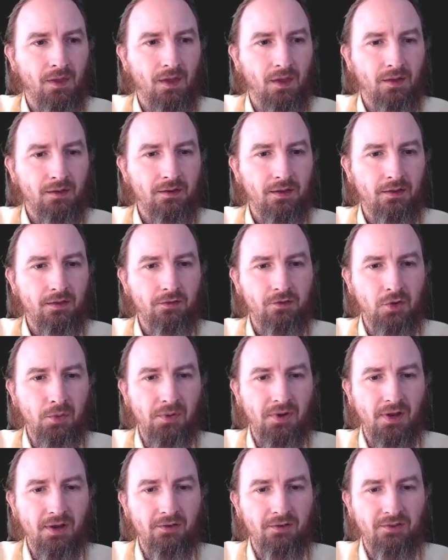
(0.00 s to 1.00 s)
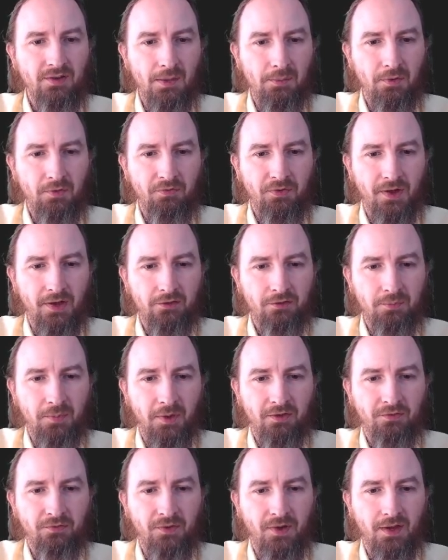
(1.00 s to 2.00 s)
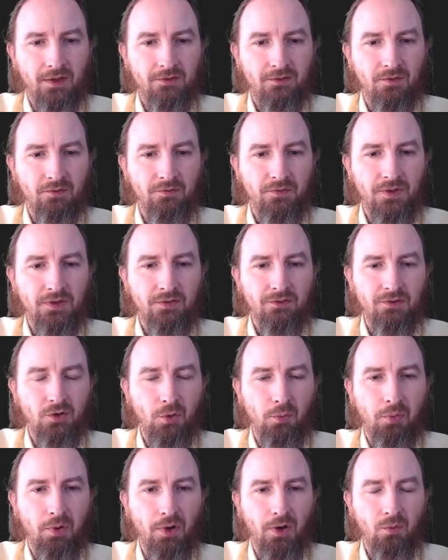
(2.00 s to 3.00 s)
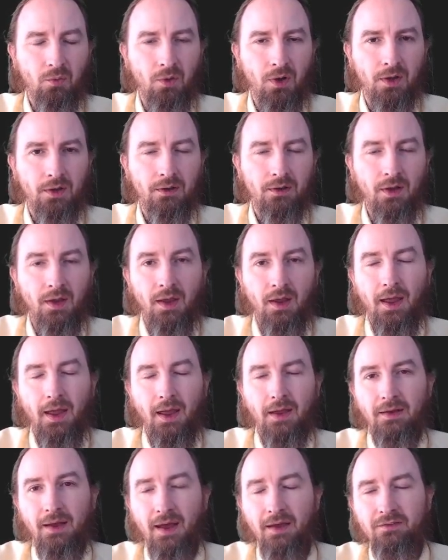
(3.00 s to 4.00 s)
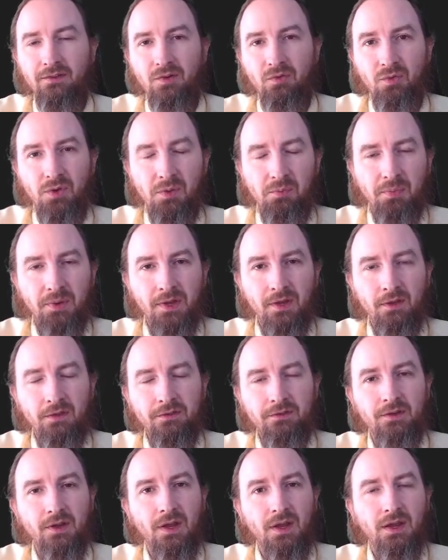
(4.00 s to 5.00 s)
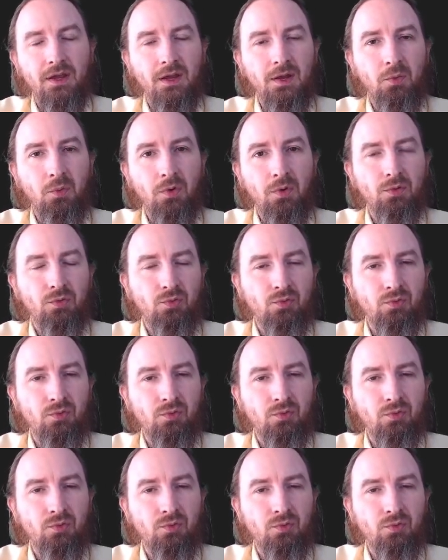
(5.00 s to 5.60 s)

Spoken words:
Now this Kubernetes YAML file specifies v0.1, and as it rebuilds, it will